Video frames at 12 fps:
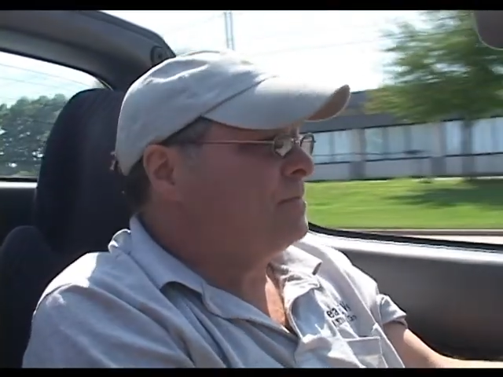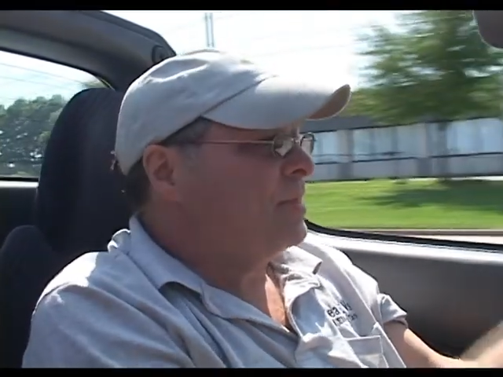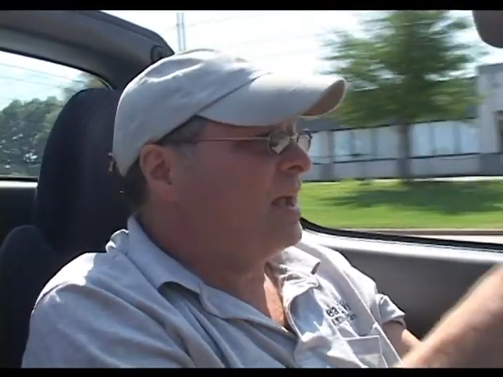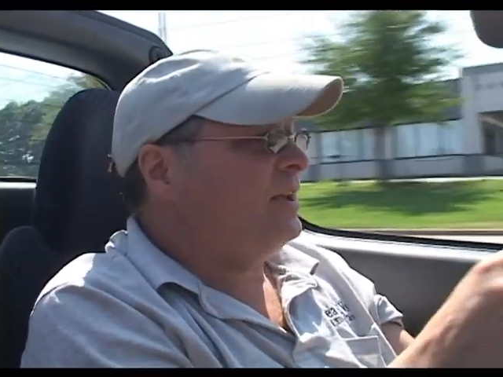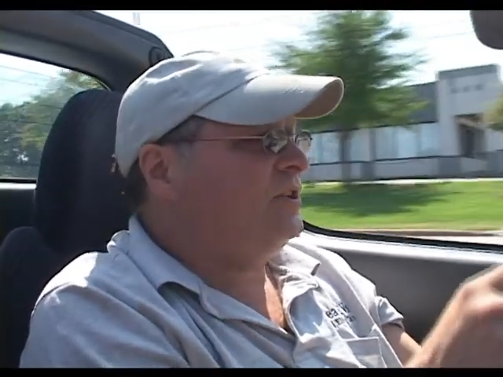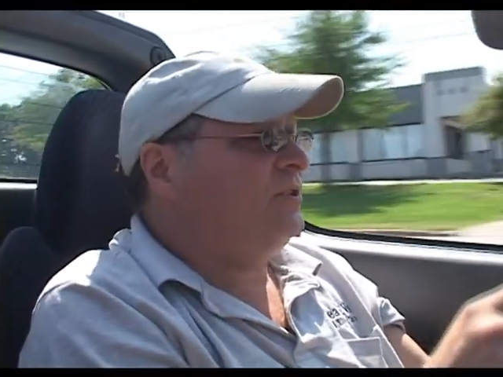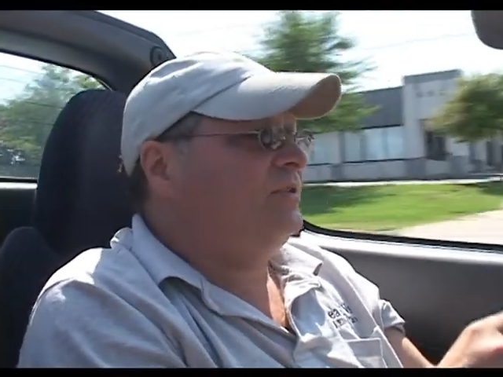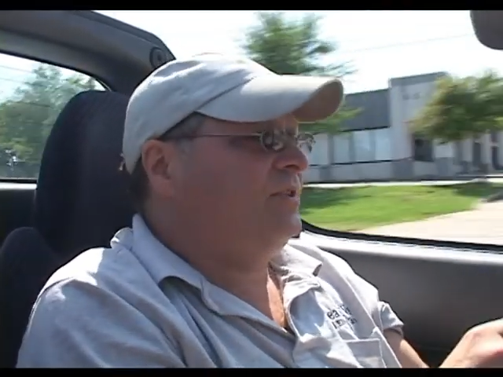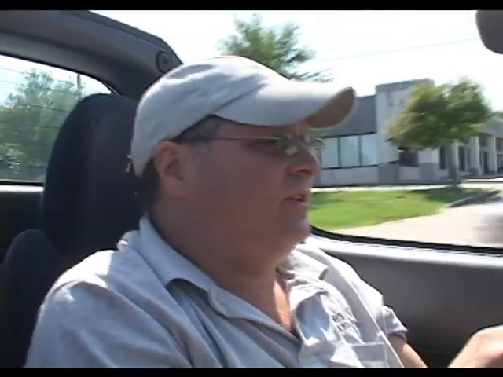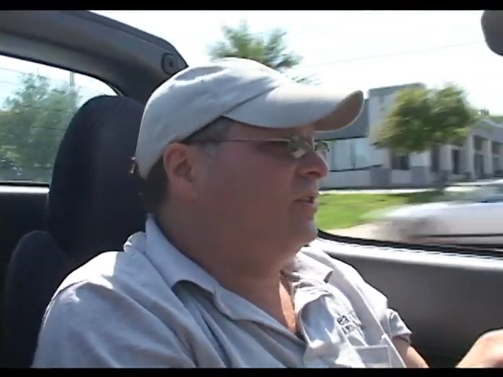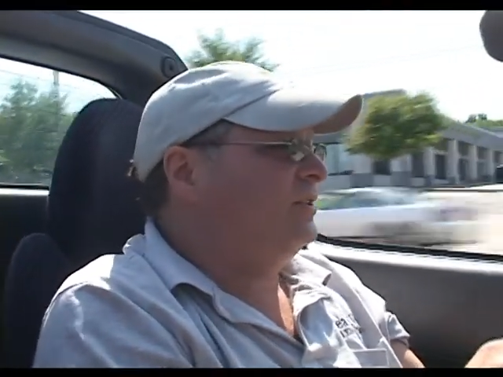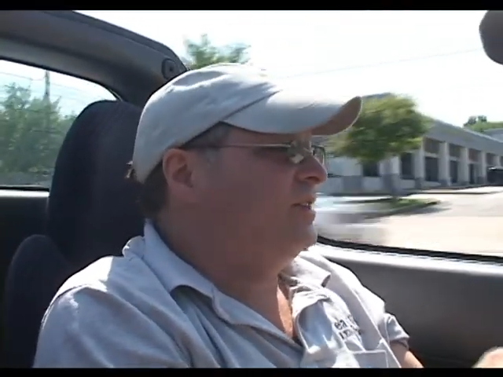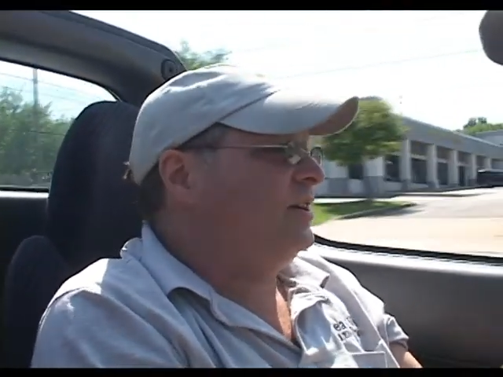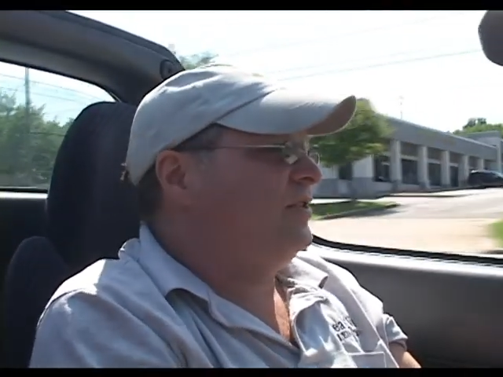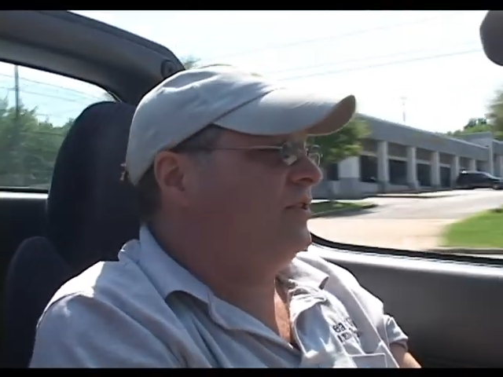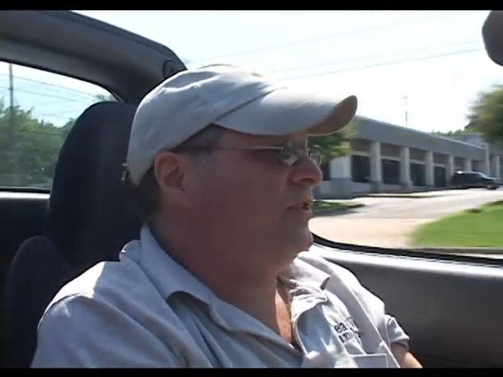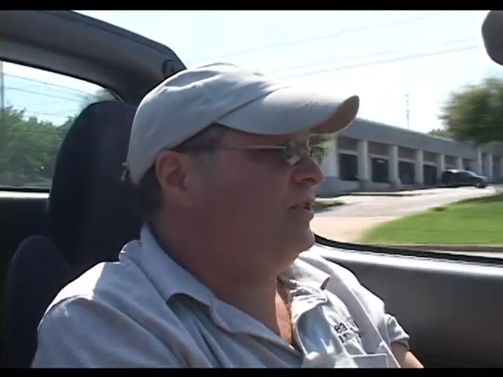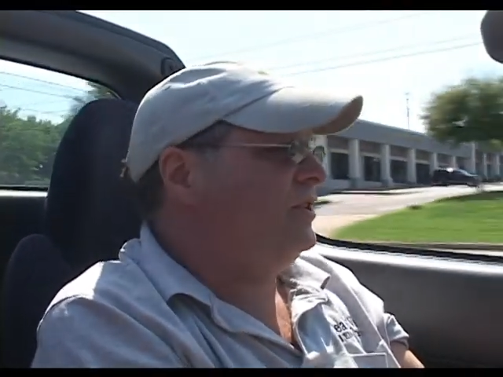Like you looked under
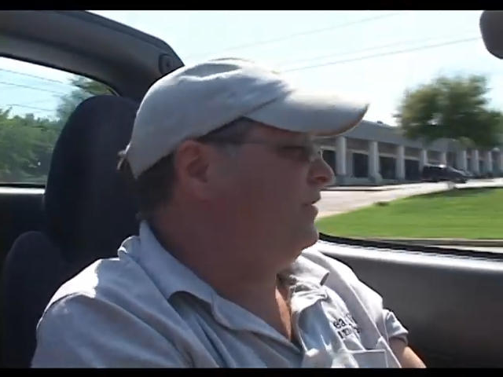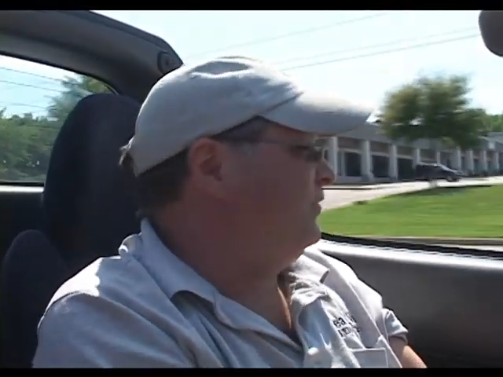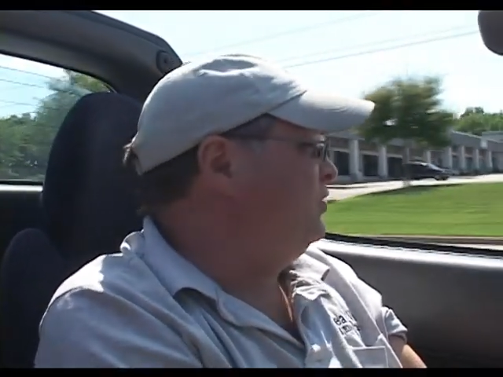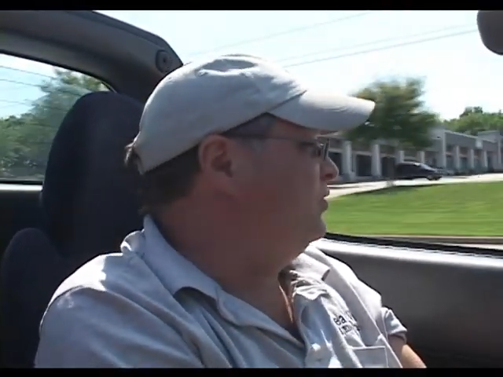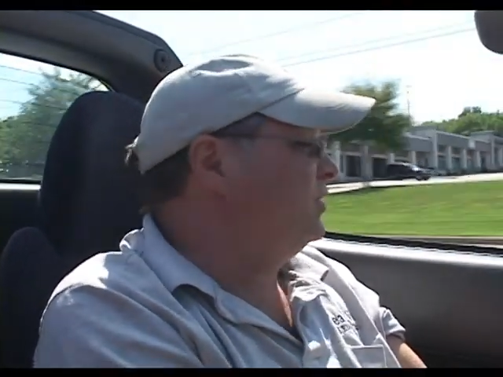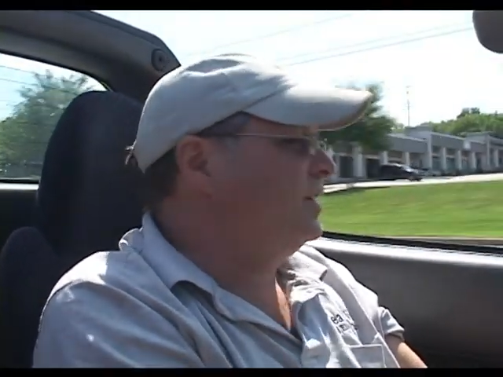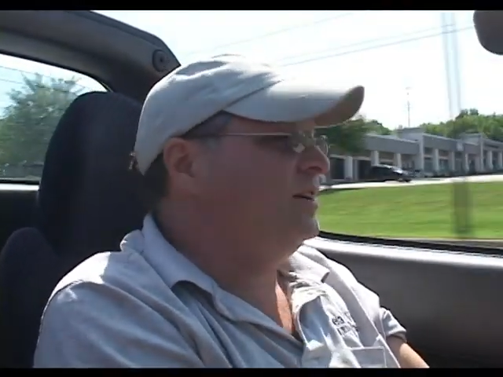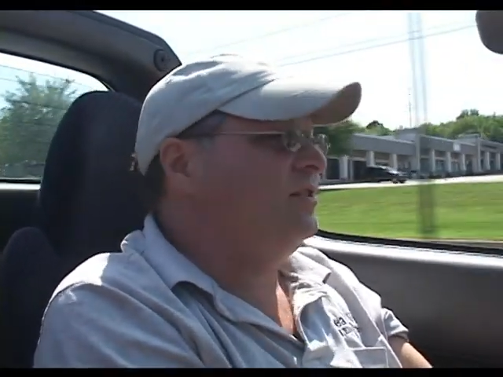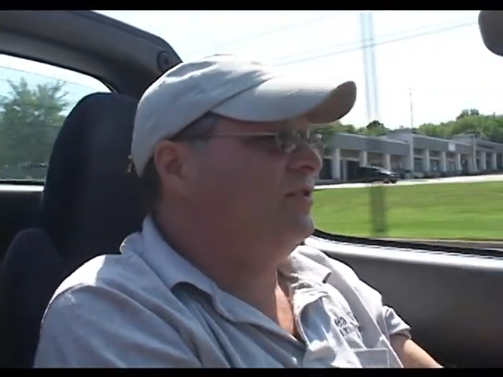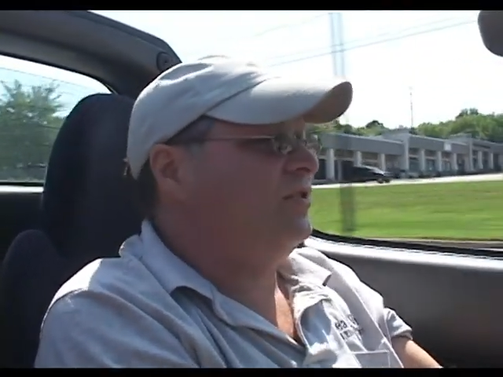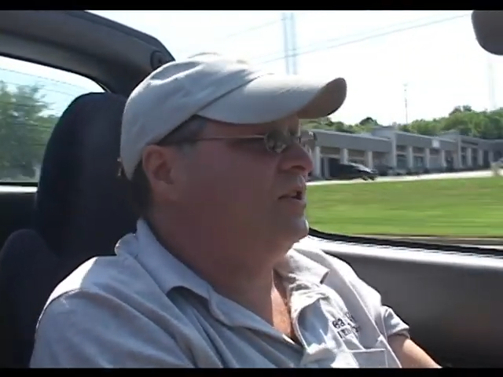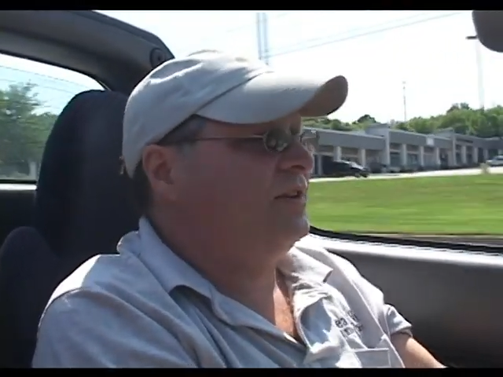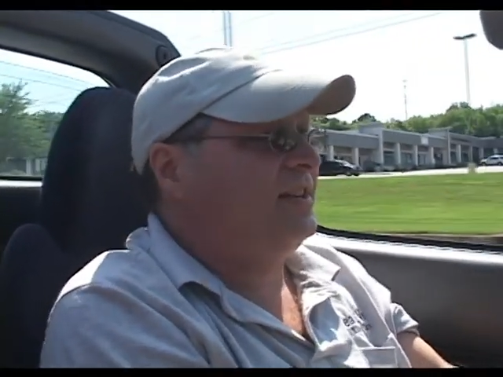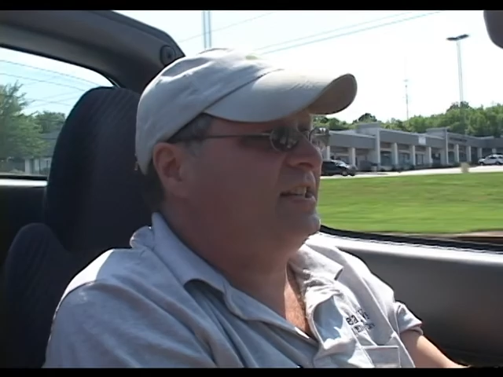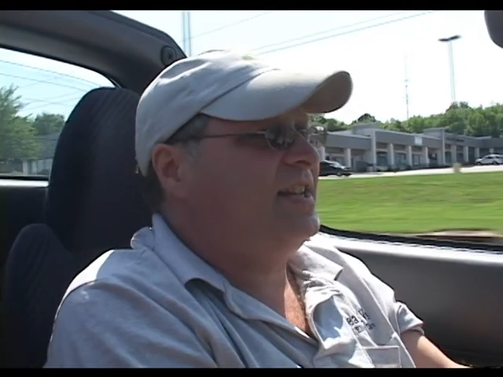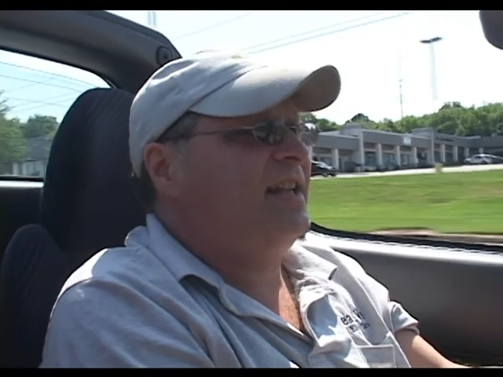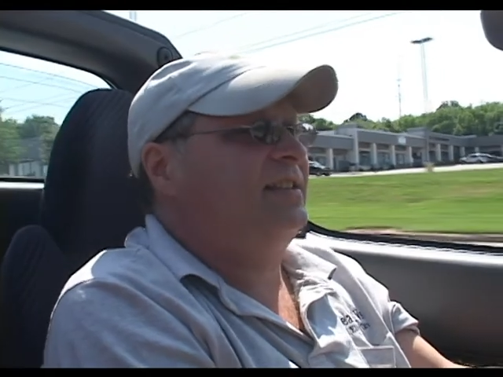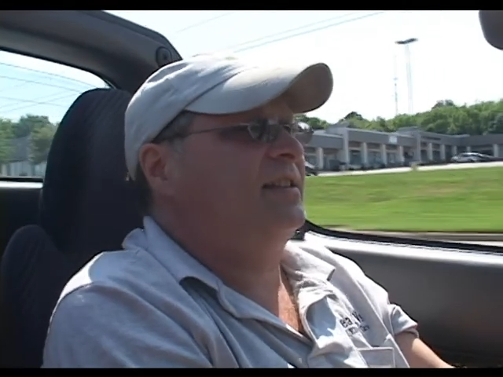the hood. If you look under the hood of a
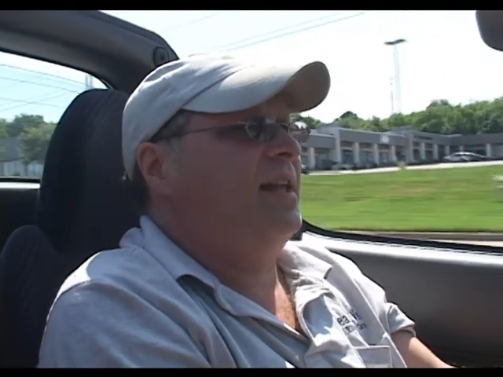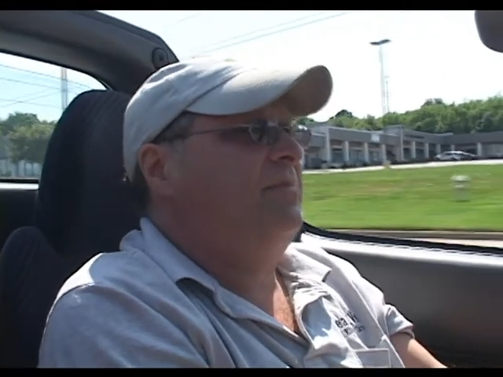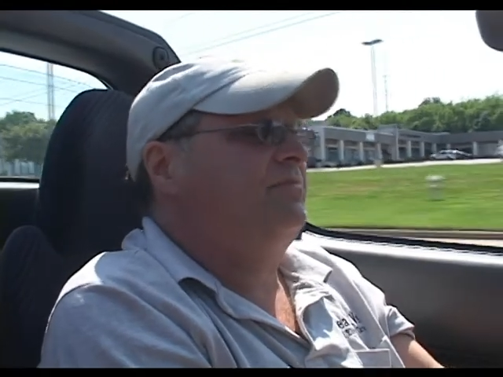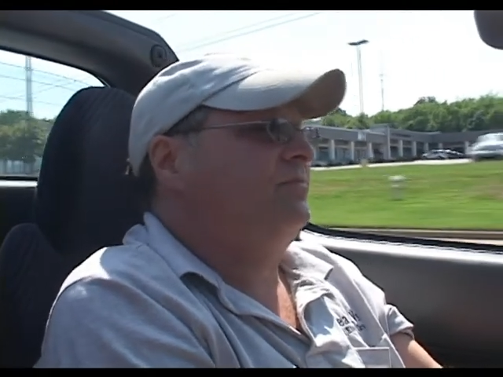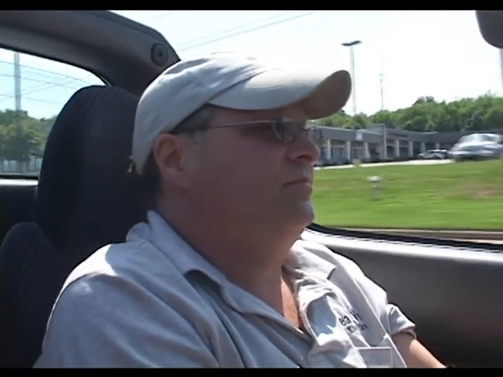Tesla,